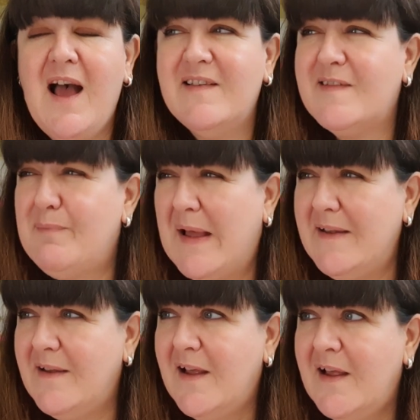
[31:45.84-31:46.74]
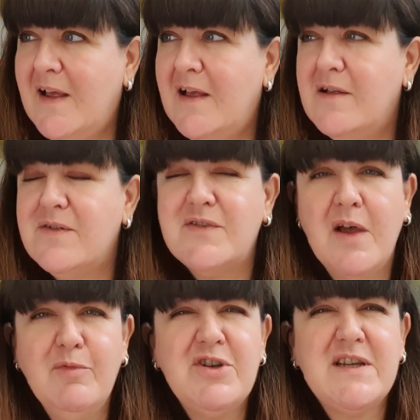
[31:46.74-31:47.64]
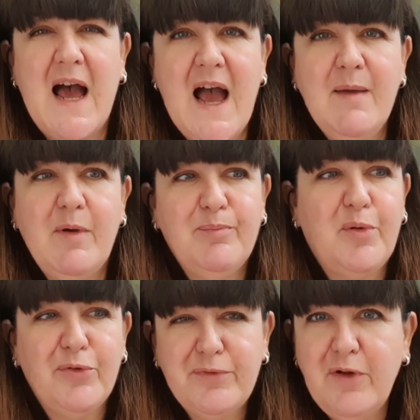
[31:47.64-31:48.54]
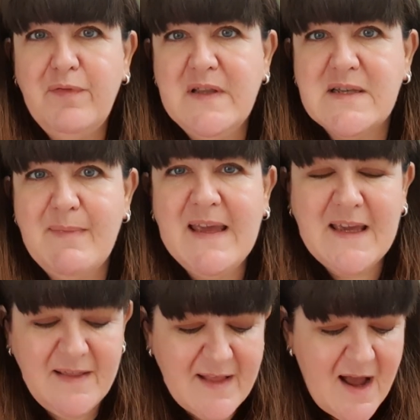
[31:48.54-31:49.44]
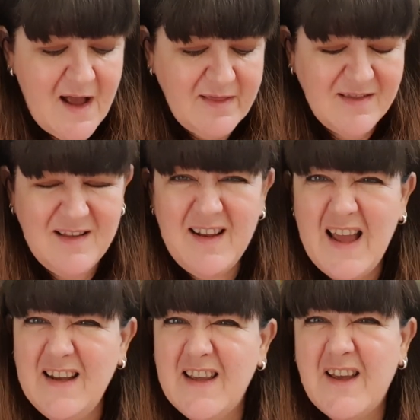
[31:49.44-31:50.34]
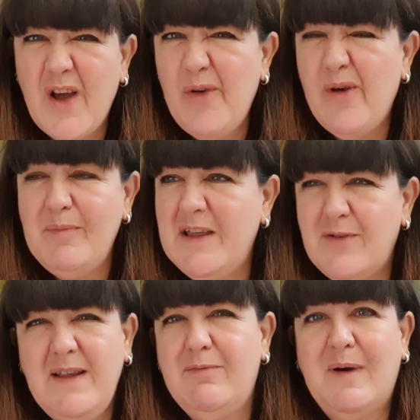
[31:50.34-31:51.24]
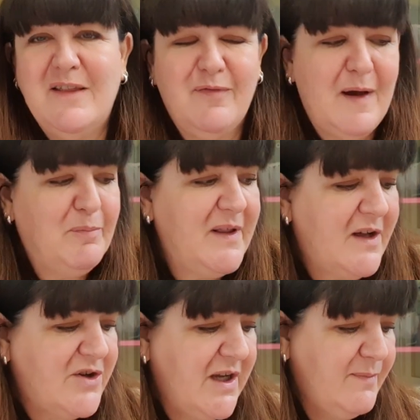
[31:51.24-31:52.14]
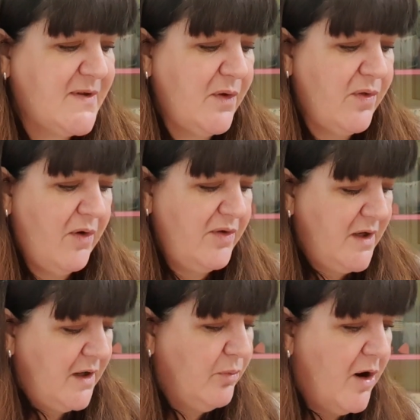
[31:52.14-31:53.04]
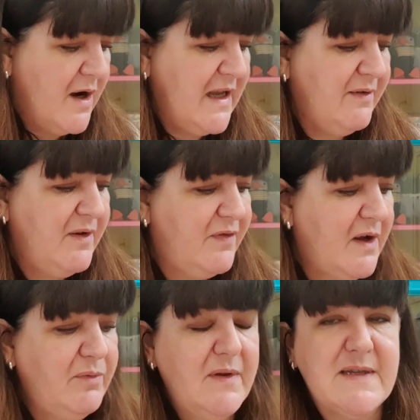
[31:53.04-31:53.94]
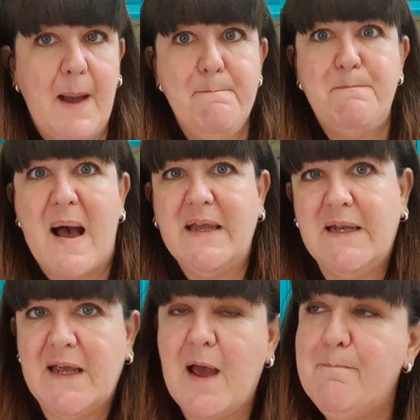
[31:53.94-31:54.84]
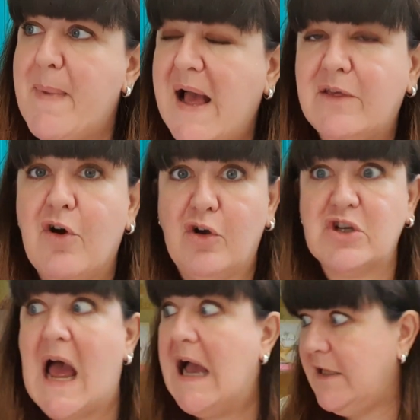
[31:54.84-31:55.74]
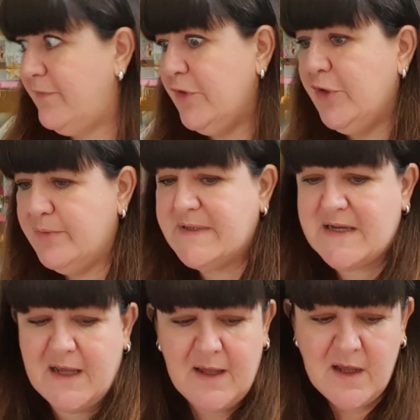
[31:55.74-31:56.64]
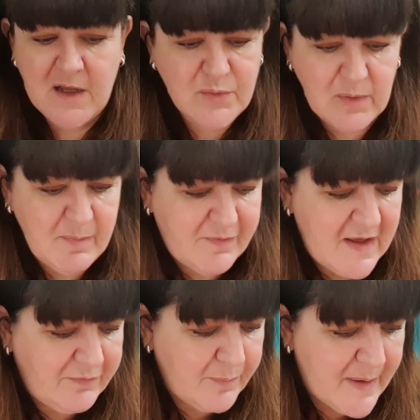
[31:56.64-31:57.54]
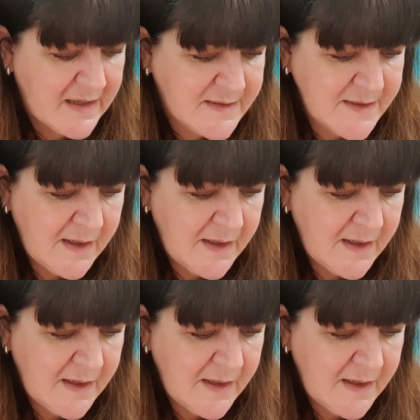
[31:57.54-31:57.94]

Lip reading: spent so much time and put love into making that, and then they're letting it go. I mean, you couldn't even buy the fabric that cheap. So I thought, you know what, even if I don't use it, I'm buying it, and my gosh, I have used it. One of my favourite bags.